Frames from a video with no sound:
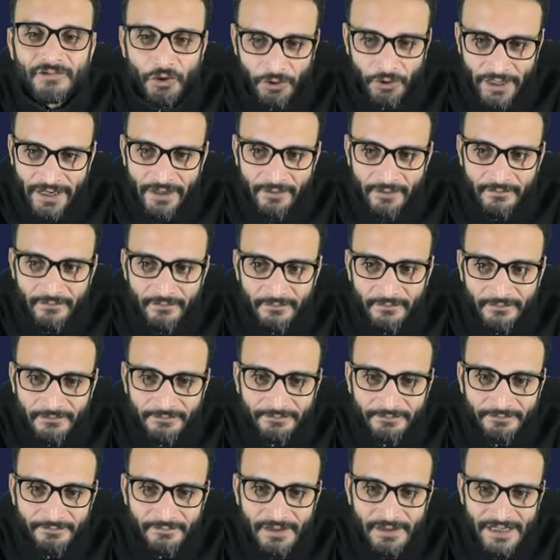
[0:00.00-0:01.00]
Okay?
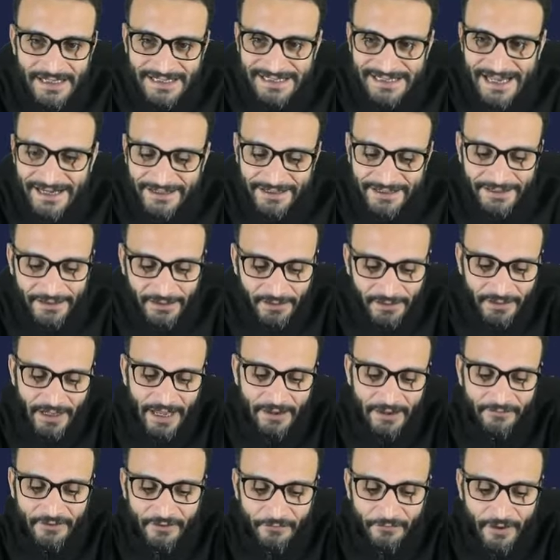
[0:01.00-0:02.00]
Is that clear,
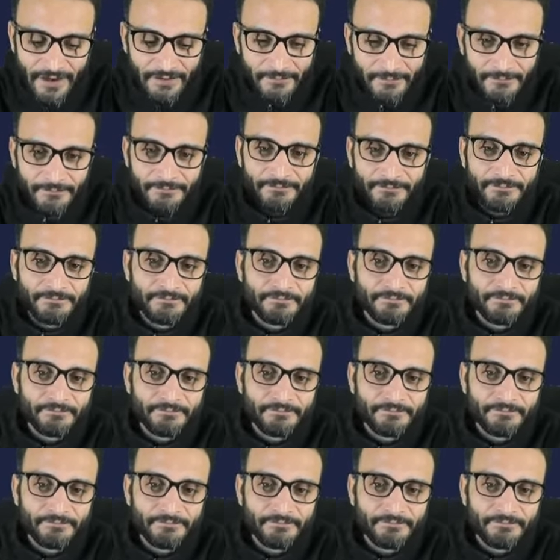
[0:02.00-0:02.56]
everyone?